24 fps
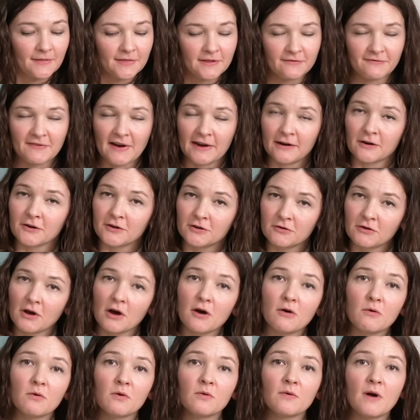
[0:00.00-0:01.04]
The finer you
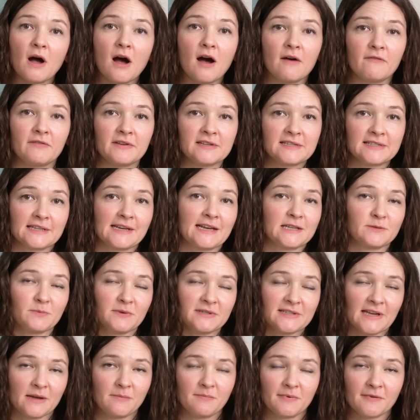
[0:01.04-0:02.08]
go, obviously, as
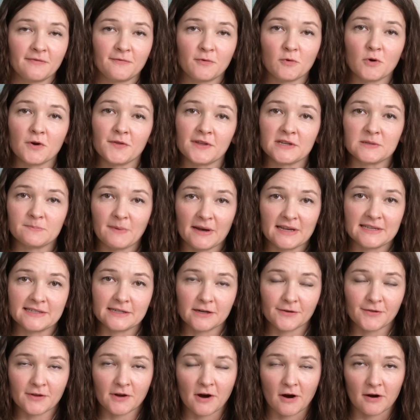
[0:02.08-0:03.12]
we said before, the
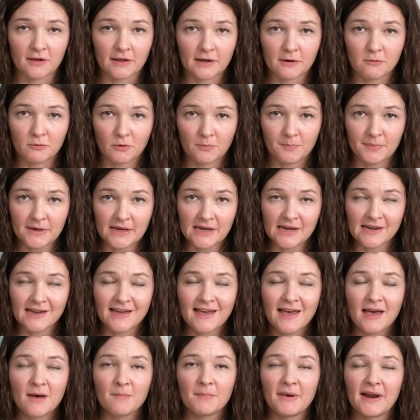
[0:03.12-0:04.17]
spicier the garlic will be.